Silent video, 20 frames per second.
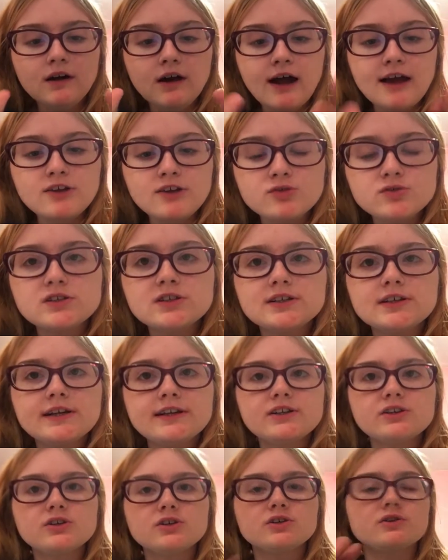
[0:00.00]
I shouldn't
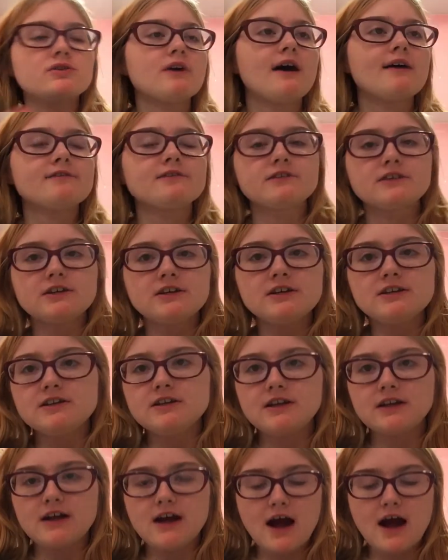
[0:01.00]
say too, I've seen the